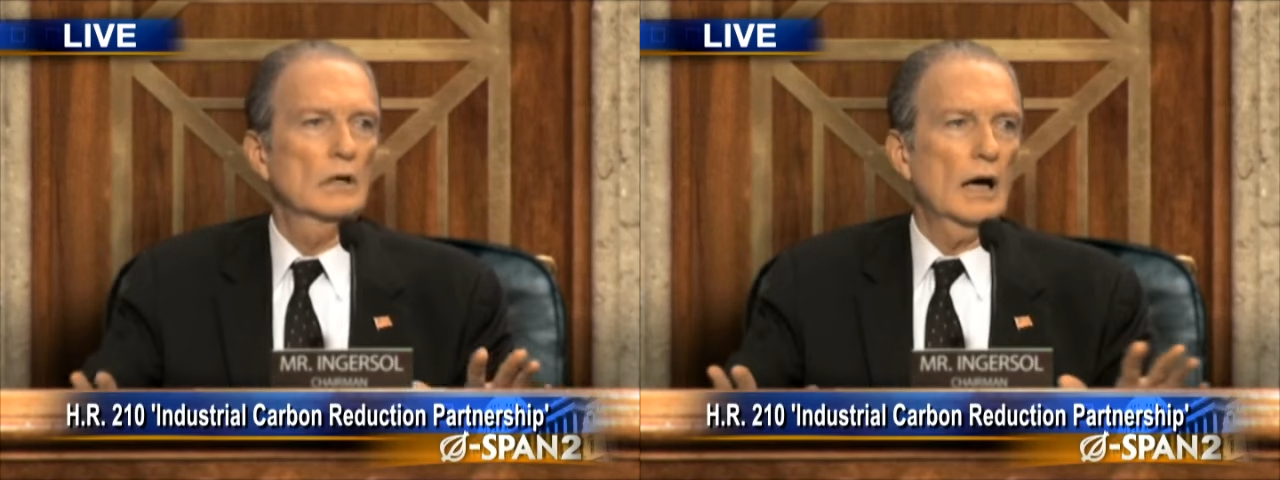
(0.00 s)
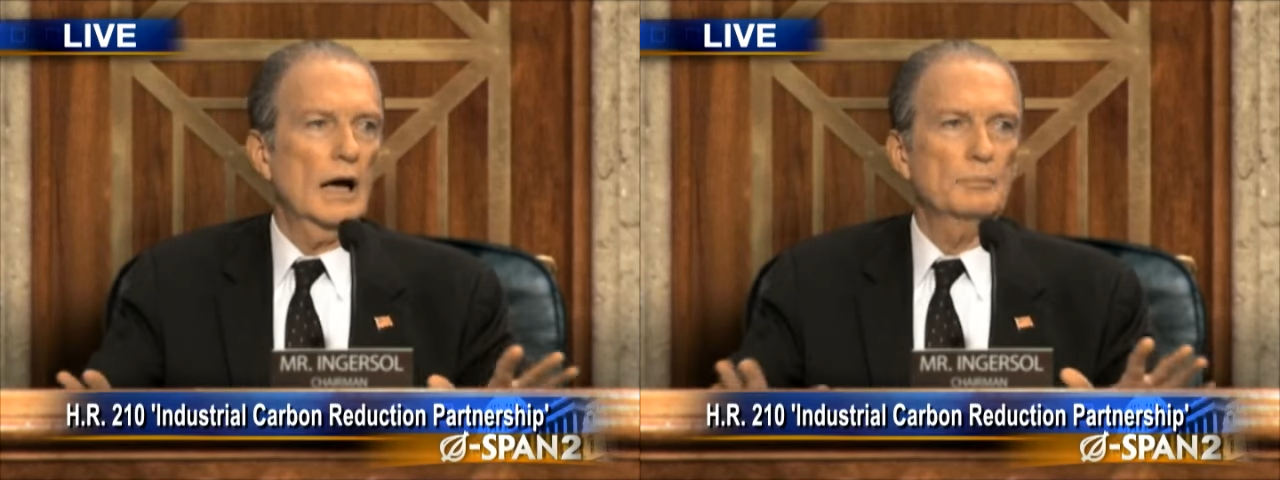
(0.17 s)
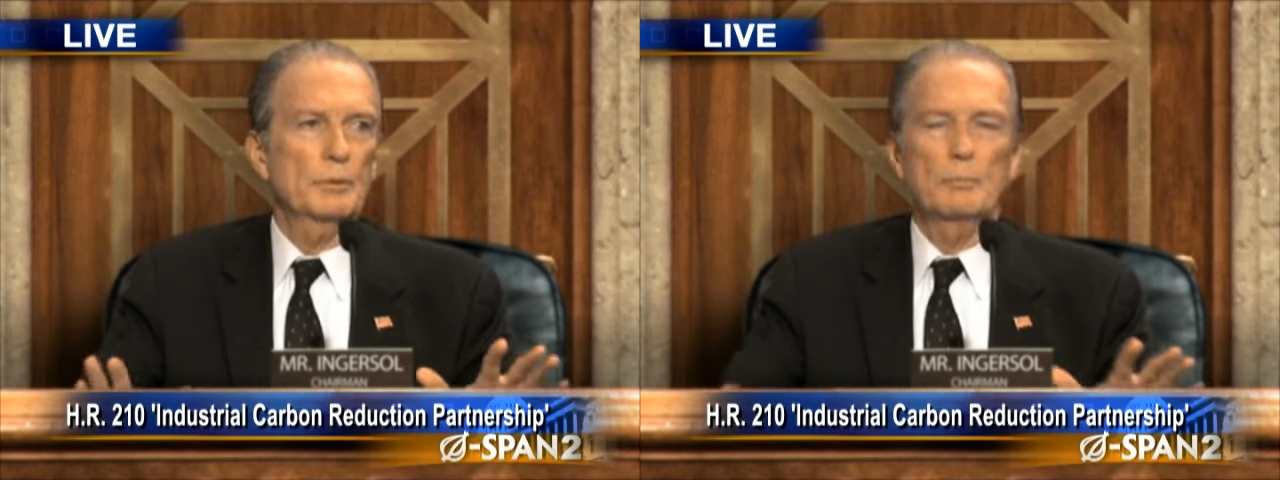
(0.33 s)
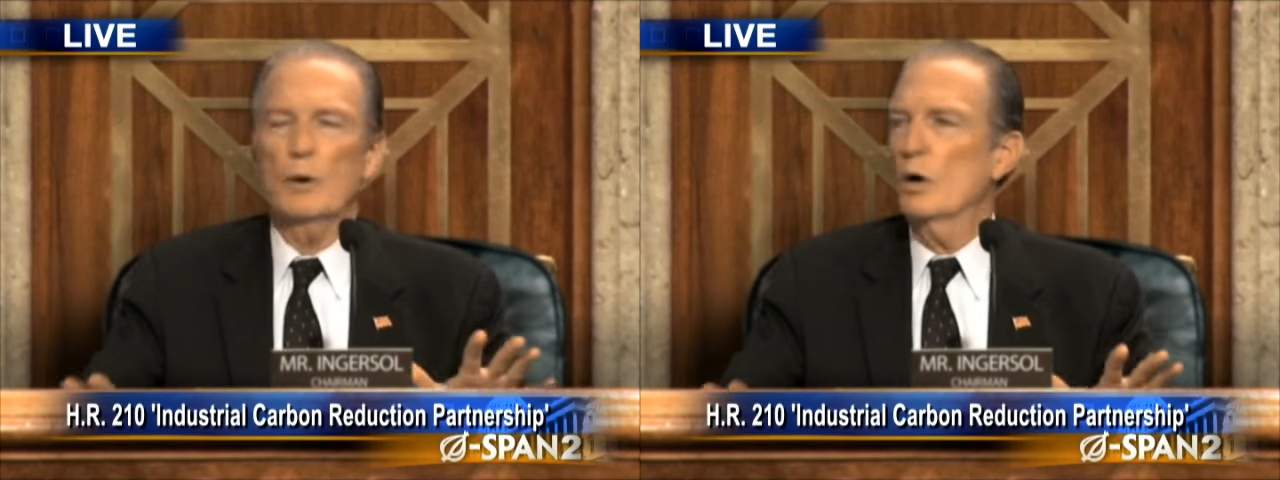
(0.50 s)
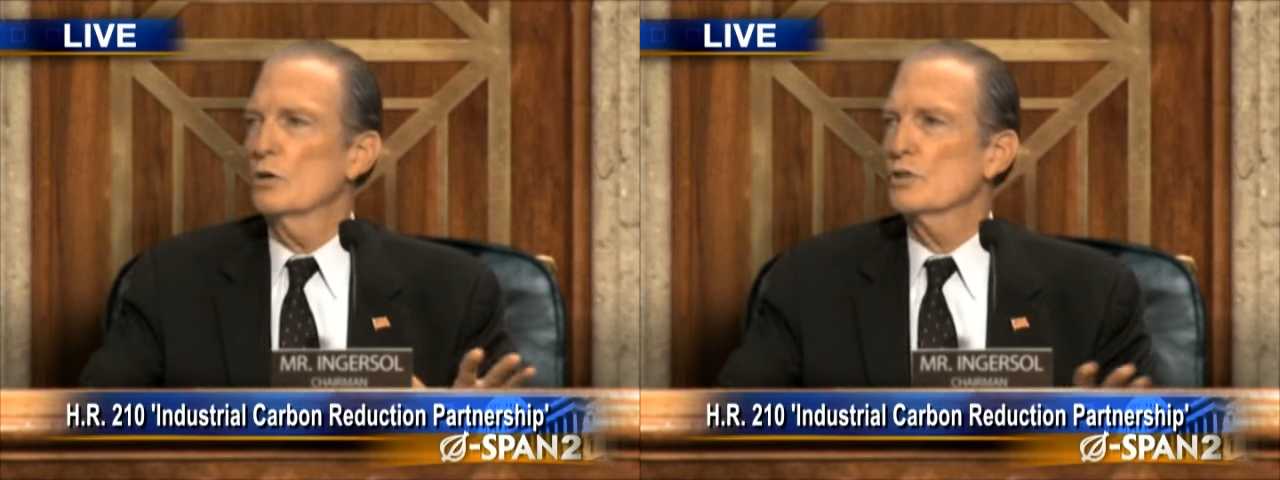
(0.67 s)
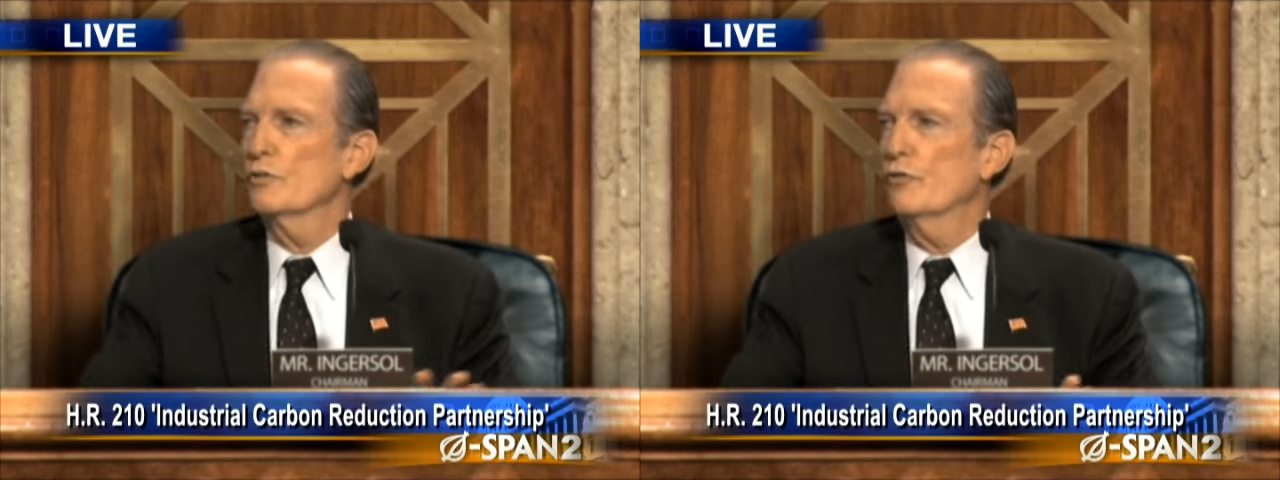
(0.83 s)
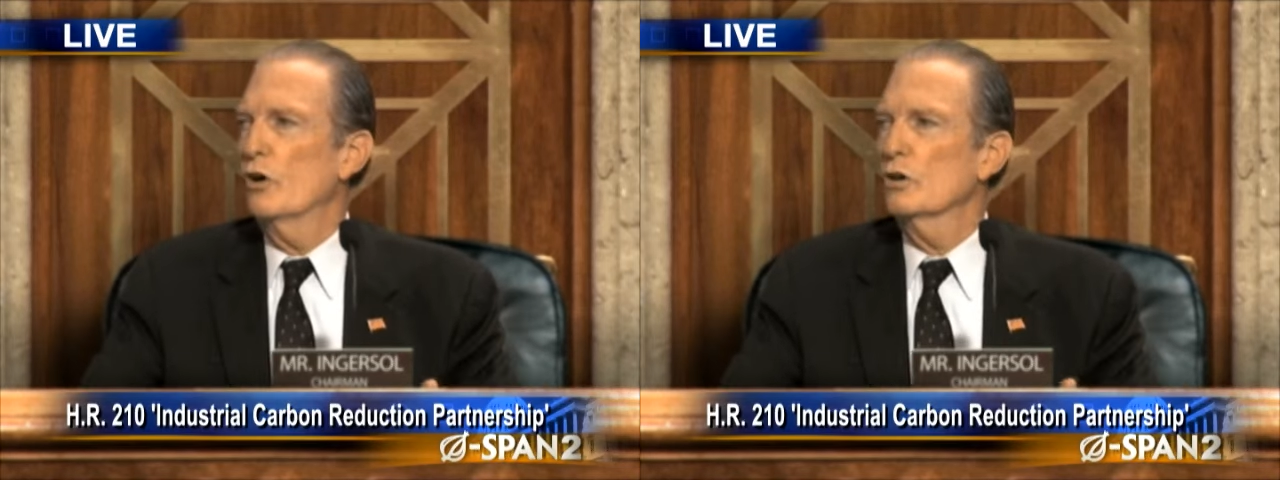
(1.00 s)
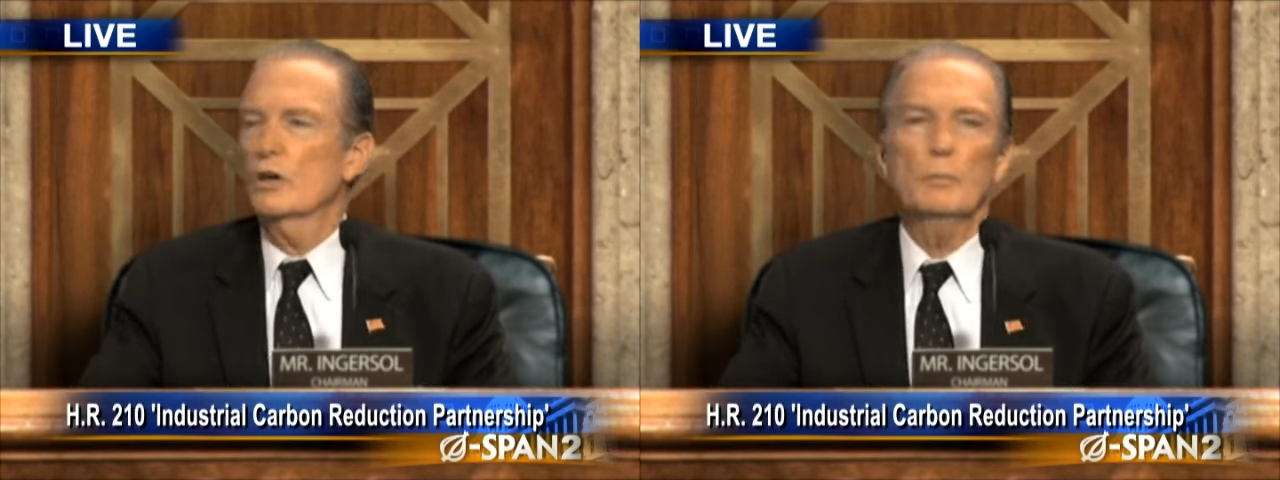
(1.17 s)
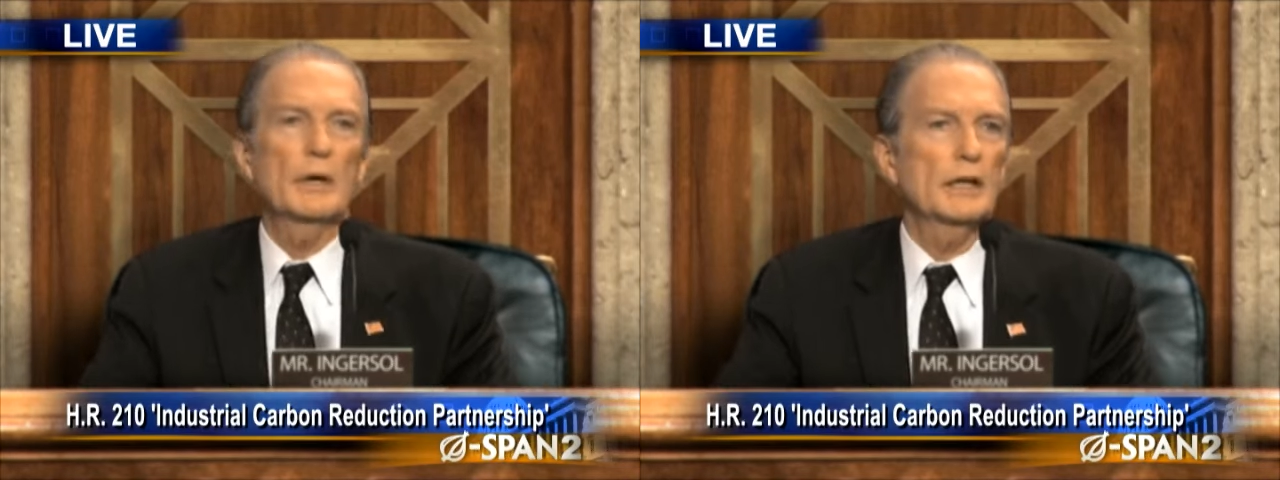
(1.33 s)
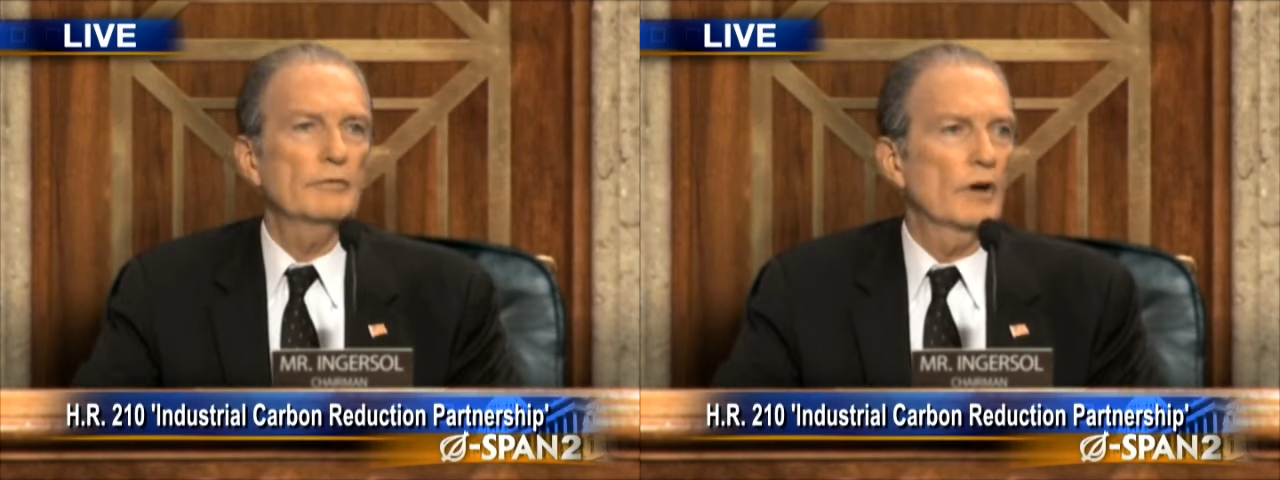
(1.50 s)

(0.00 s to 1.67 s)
I propose a full committee